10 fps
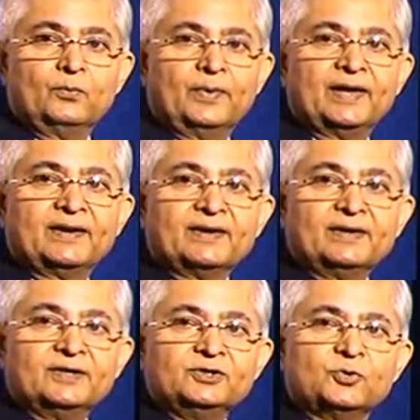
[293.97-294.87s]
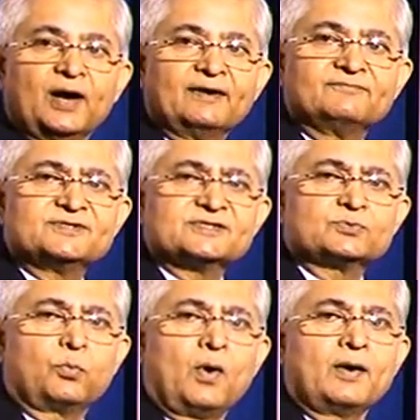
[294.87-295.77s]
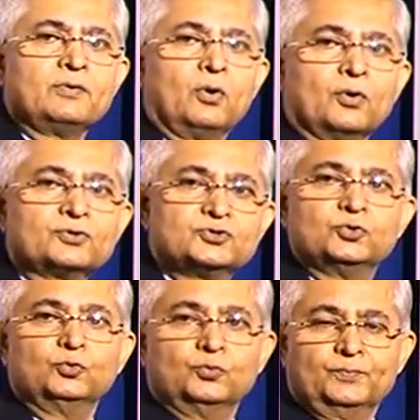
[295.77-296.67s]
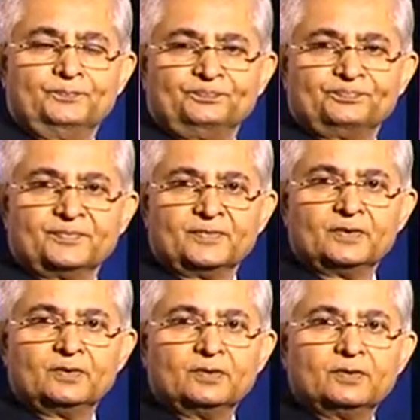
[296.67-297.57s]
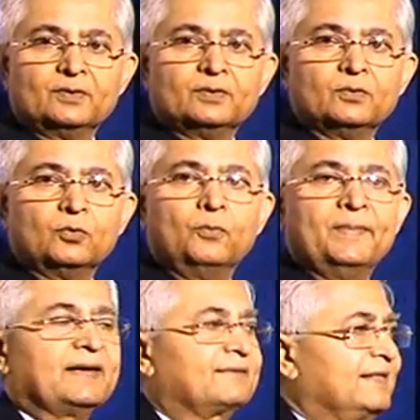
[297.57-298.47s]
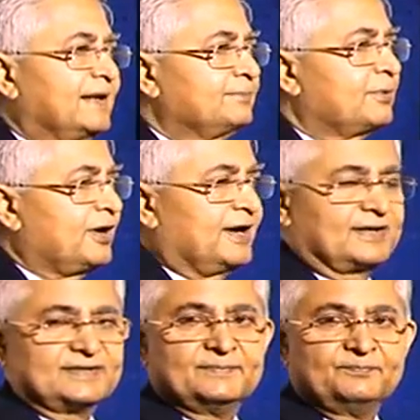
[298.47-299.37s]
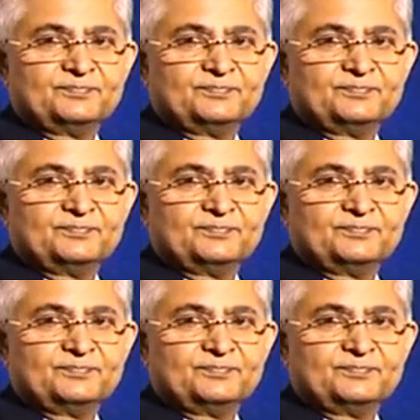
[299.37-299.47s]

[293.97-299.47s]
where you have just one or two who make that product.